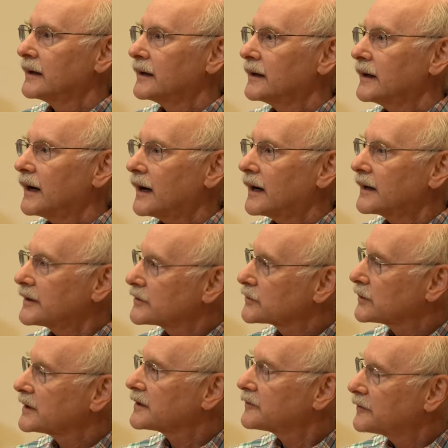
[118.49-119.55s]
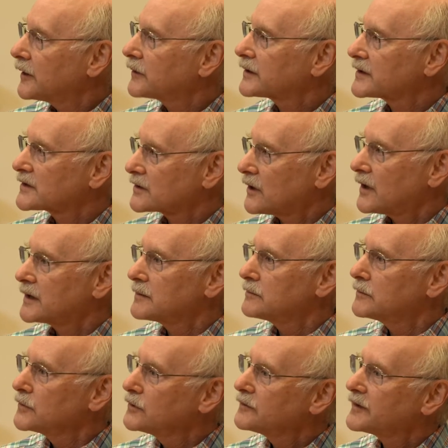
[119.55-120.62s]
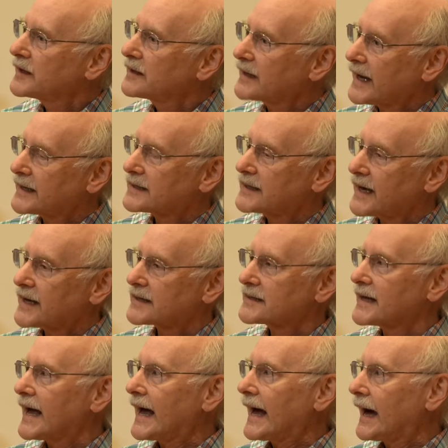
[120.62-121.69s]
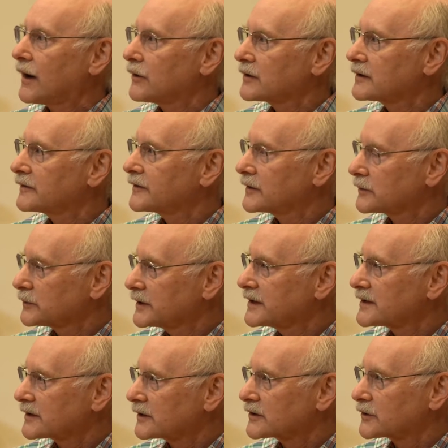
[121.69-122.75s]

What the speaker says: is really focused on moving that test out of the research